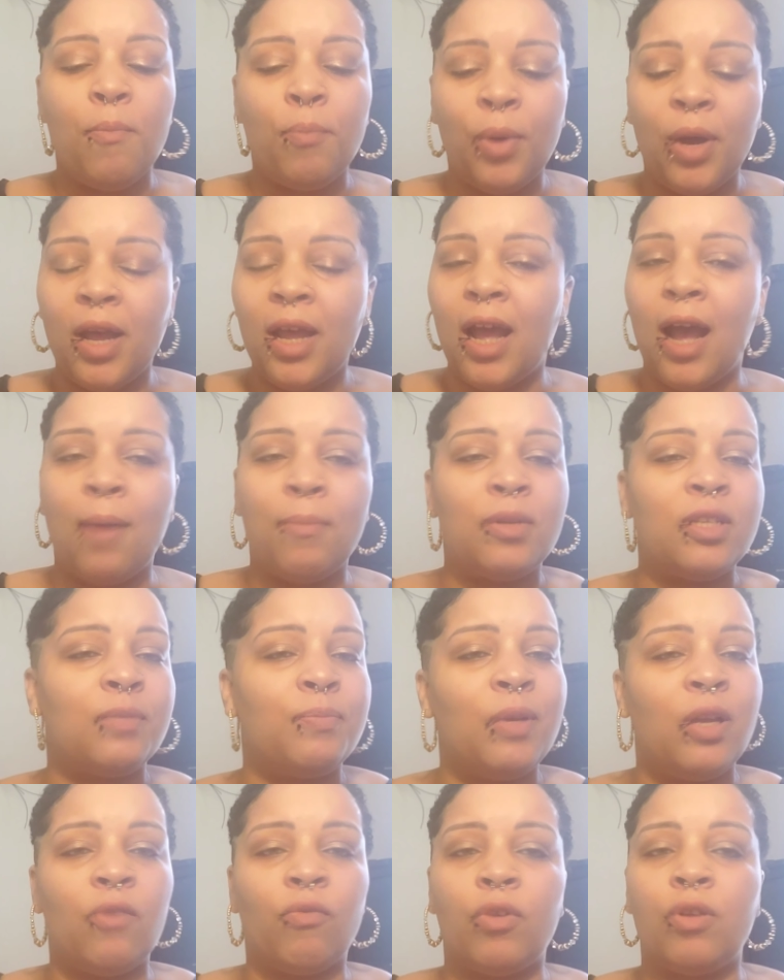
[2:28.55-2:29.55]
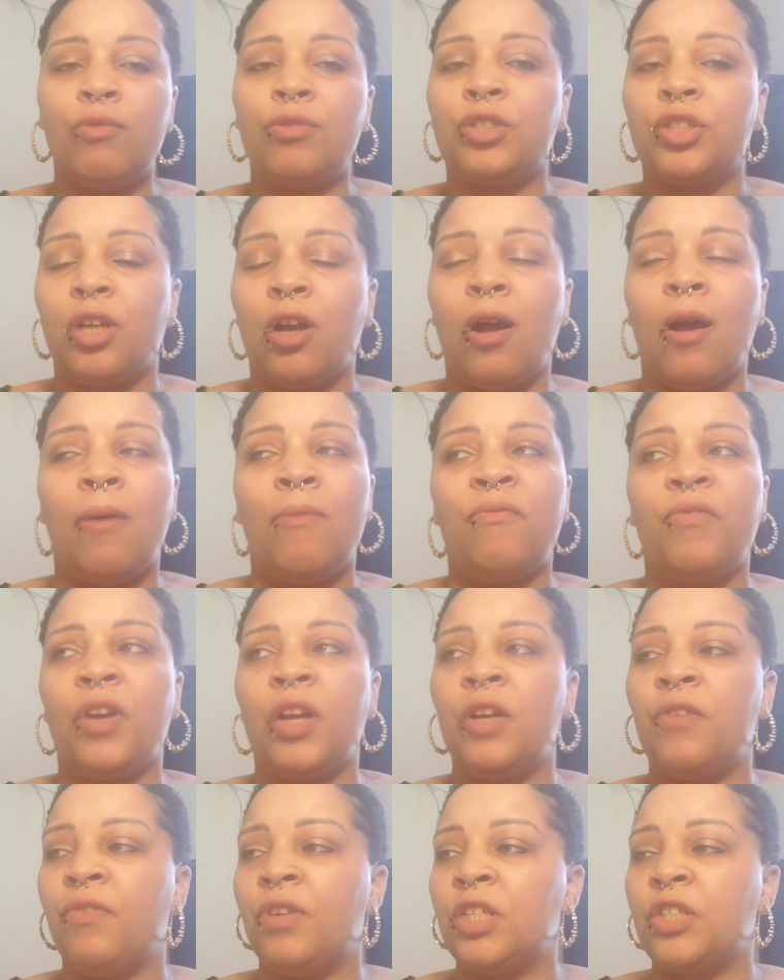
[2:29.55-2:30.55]
But I'm just being real with y'all. I'm
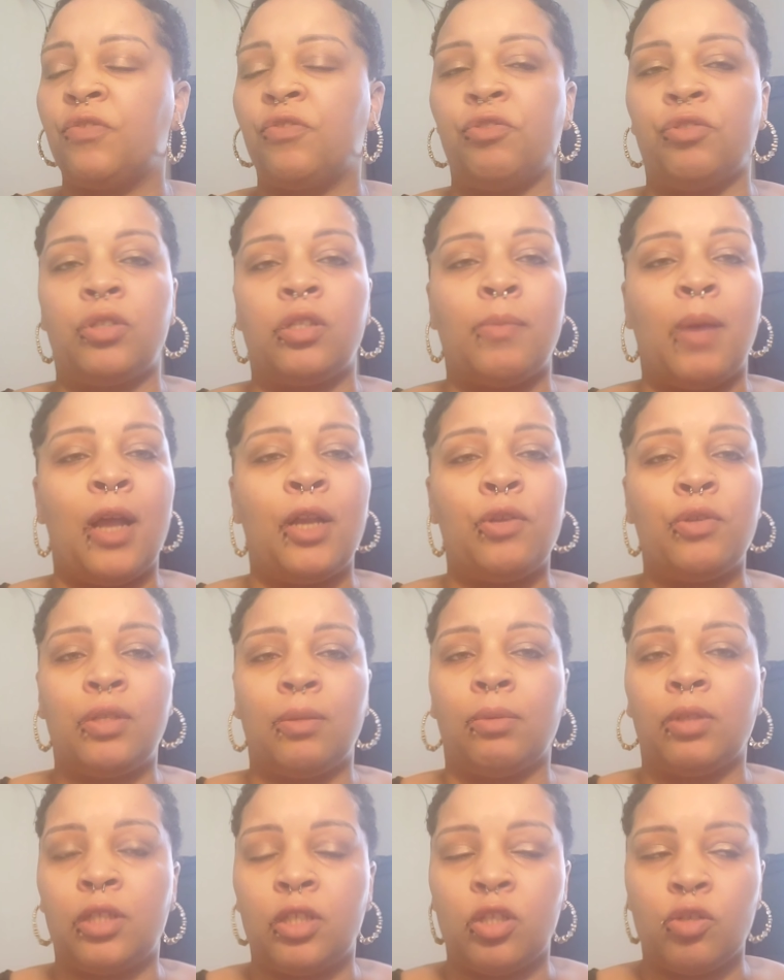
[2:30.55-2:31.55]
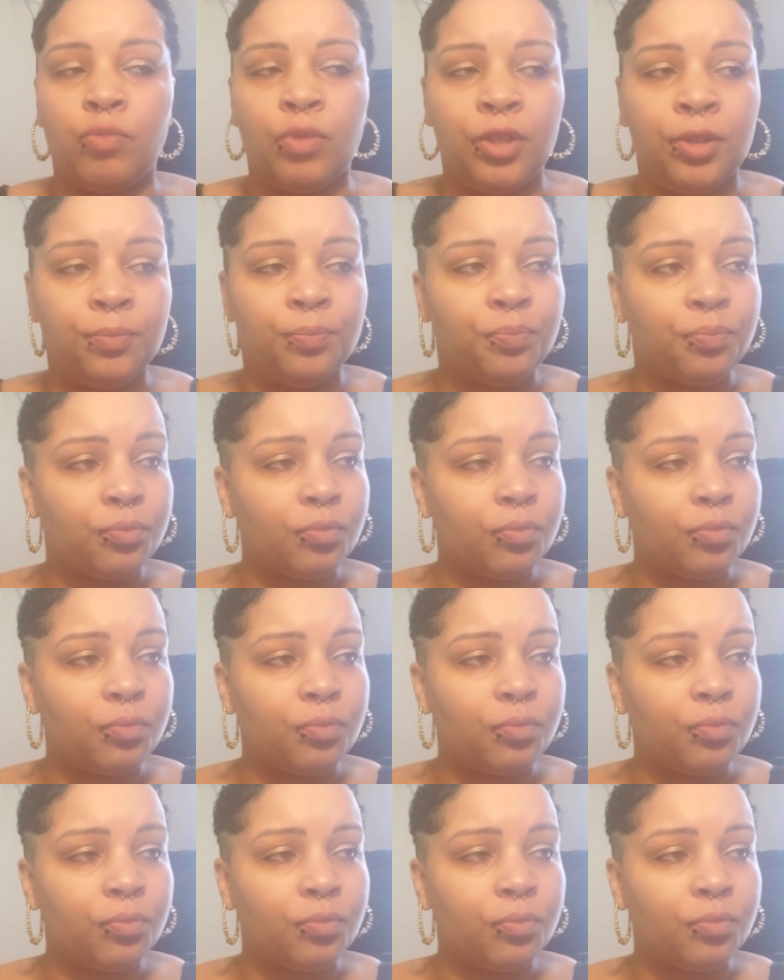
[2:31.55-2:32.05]
very vengeful. If somebody do something to me,